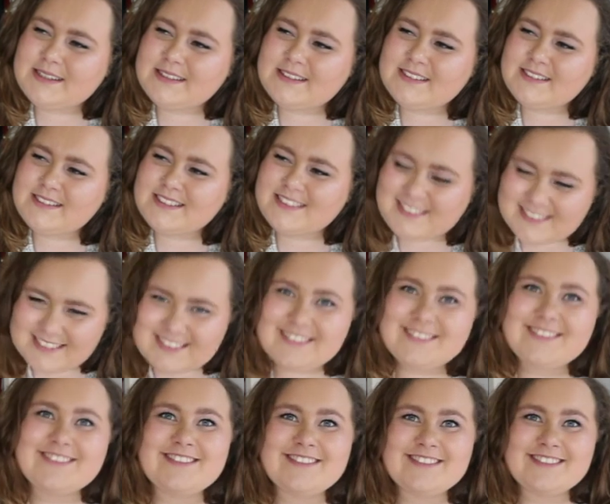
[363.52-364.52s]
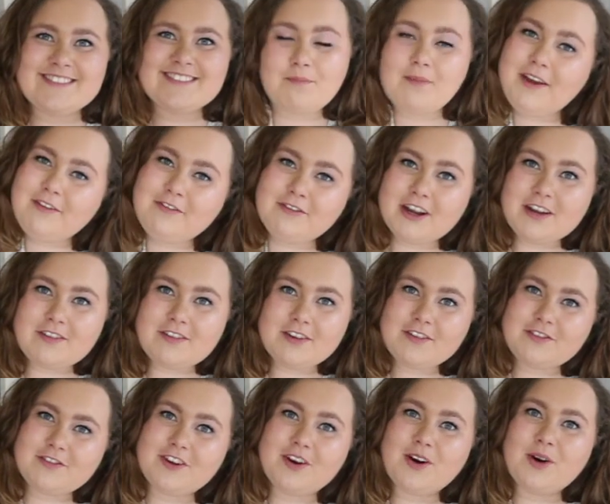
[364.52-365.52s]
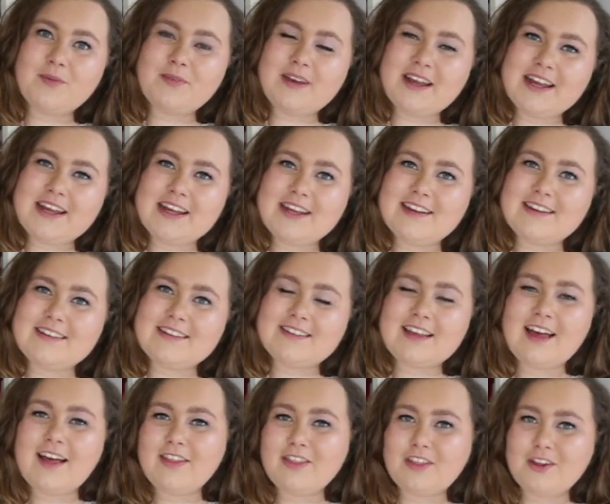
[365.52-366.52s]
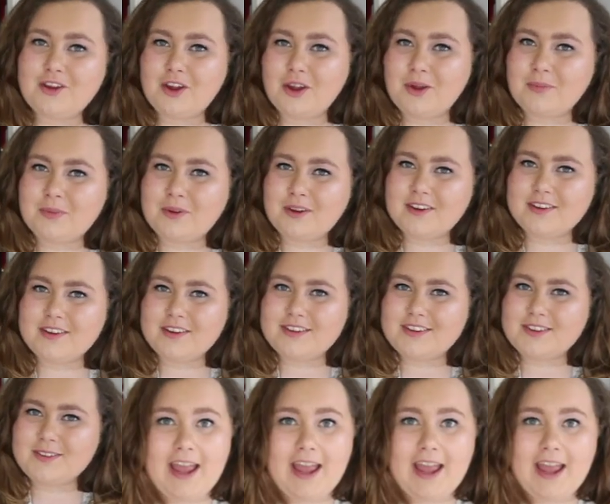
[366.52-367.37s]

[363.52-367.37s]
it. My favourite film is The Notebook.